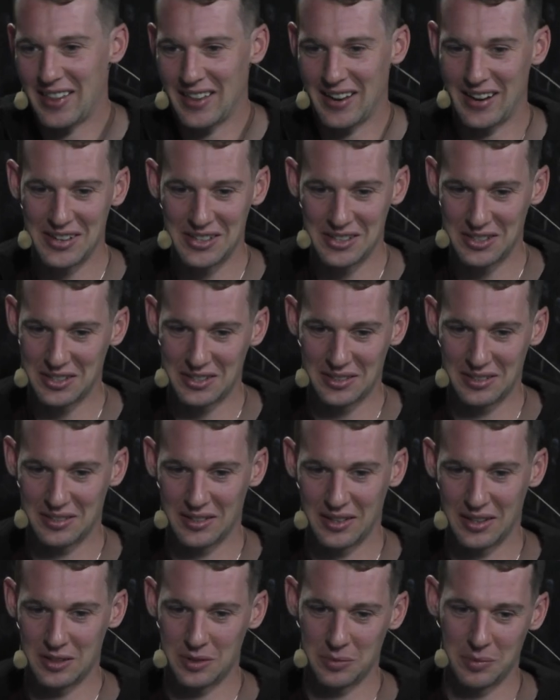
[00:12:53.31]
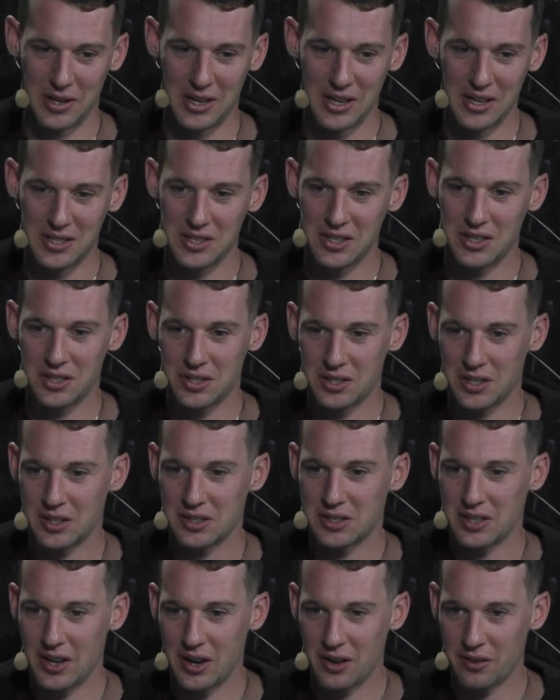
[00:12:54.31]
and then it's been easy just to
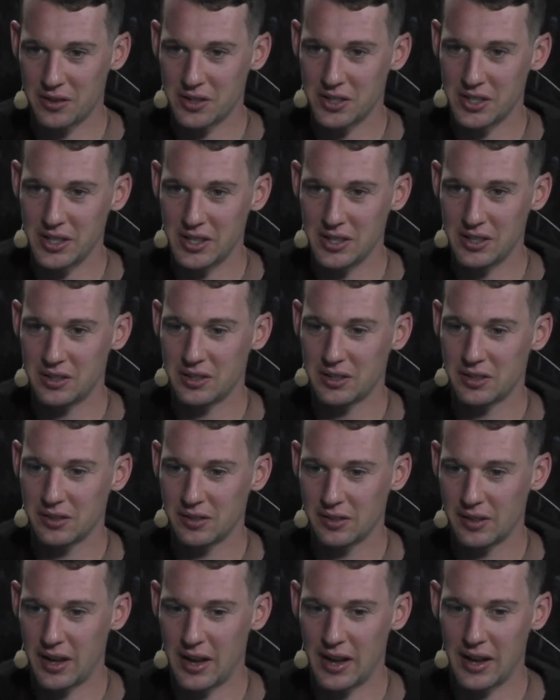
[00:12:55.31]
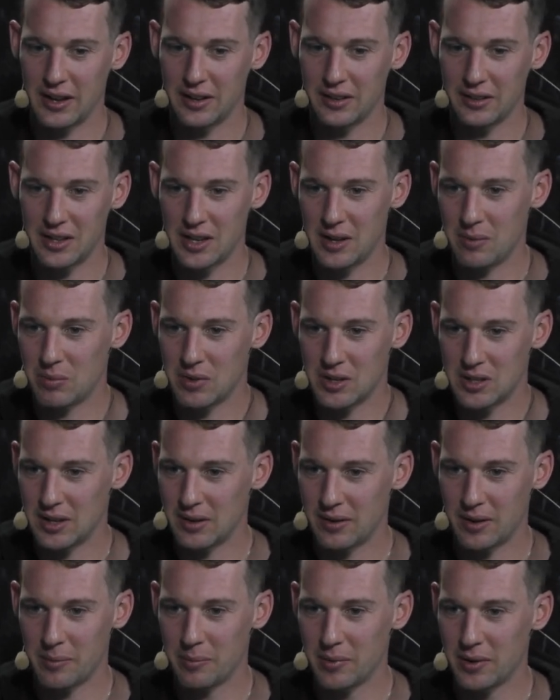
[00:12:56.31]
stay overseas and keep the
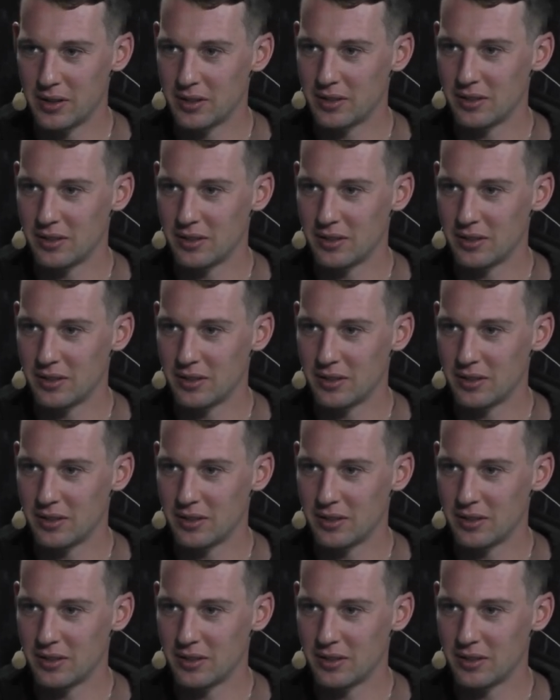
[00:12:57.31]
same number.